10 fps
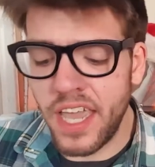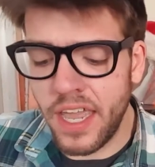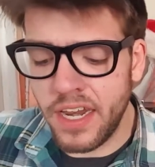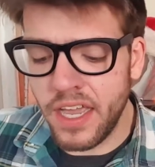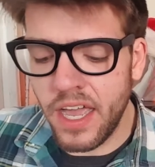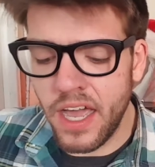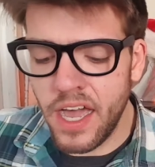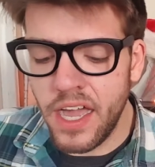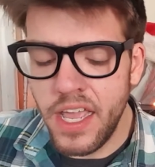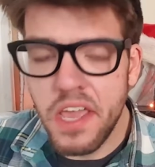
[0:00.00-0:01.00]
And
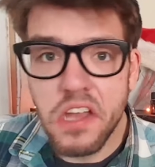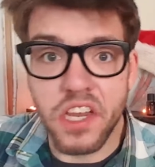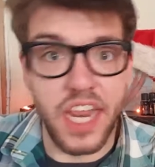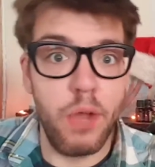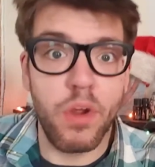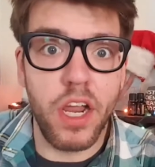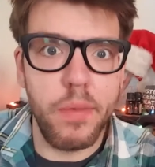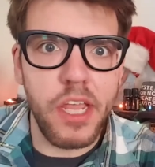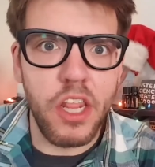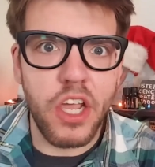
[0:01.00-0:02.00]
today we're
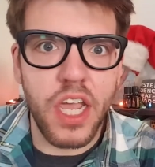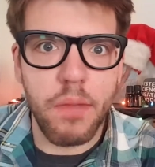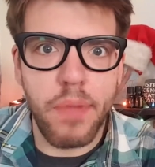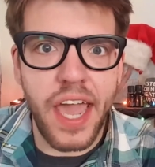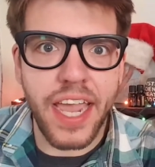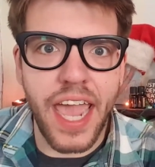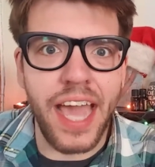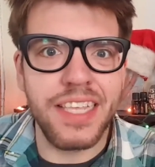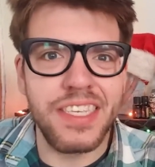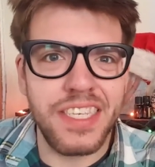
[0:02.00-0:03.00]
gonna be looking back
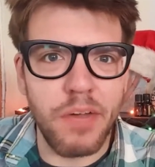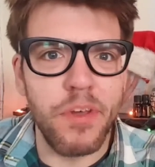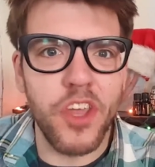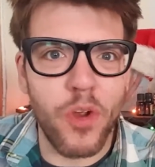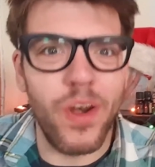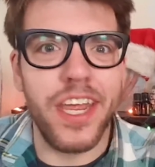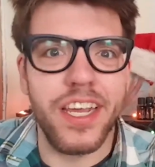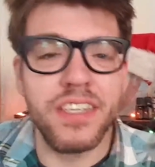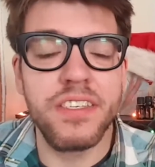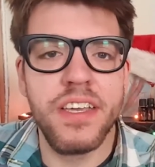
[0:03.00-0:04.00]
at some of the
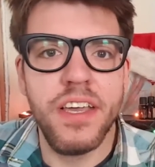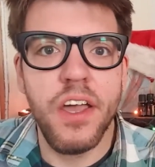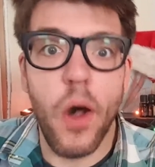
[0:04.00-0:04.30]
greatest.